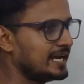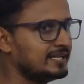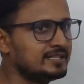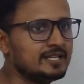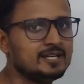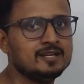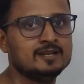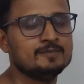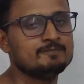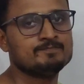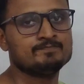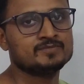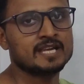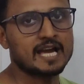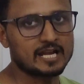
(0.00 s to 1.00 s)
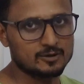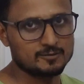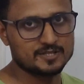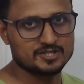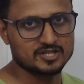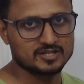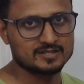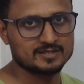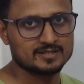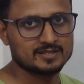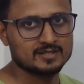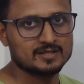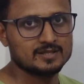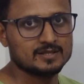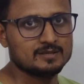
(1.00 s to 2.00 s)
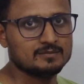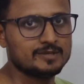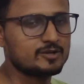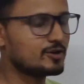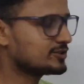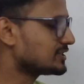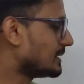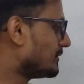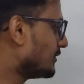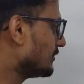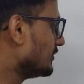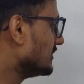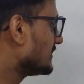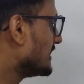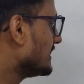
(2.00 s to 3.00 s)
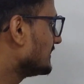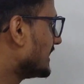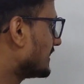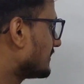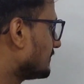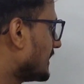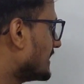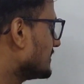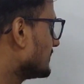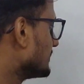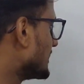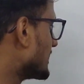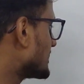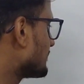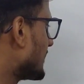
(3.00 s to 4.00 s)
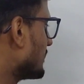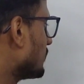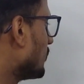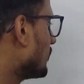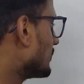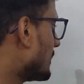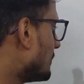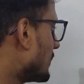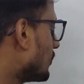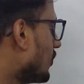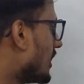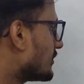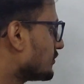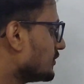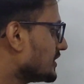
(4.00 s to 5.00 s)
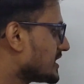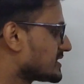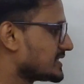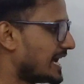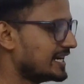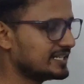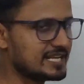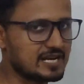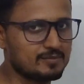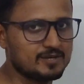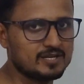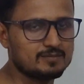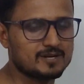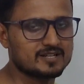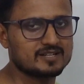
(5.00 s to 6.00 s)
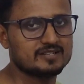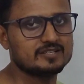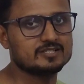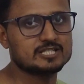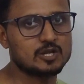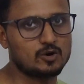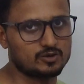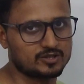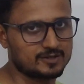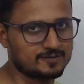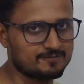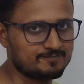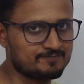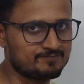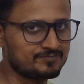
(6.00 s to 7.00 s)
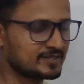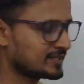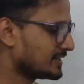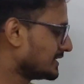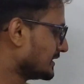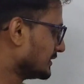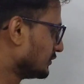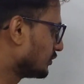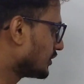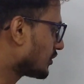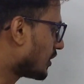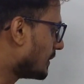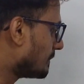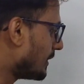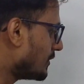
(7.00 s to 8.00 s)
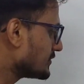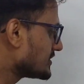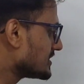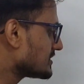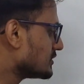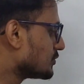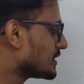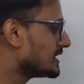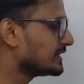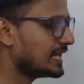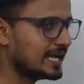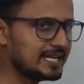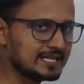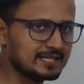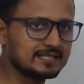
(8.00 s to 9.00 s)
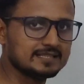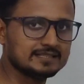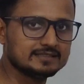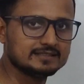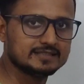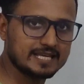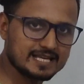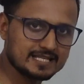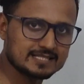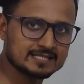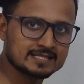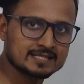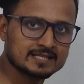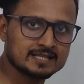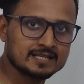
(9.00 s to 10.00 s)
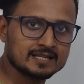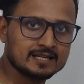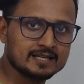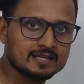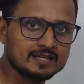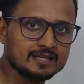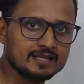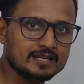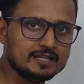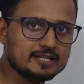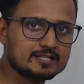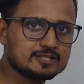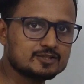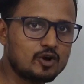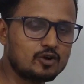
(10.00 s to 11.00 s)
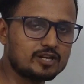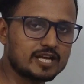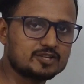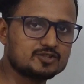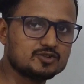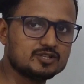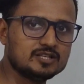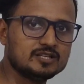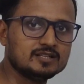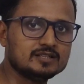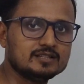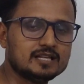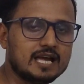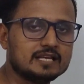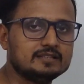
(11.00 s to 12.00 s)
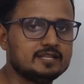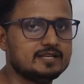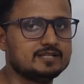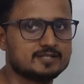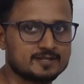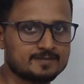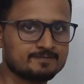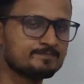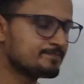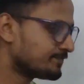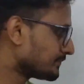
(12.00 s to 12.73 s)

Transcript: anti-aromatic, because someone will think that by satisfying number 1 it is anti-aromatic, but it is not. Though the compound is looking like this, it is not actually like this.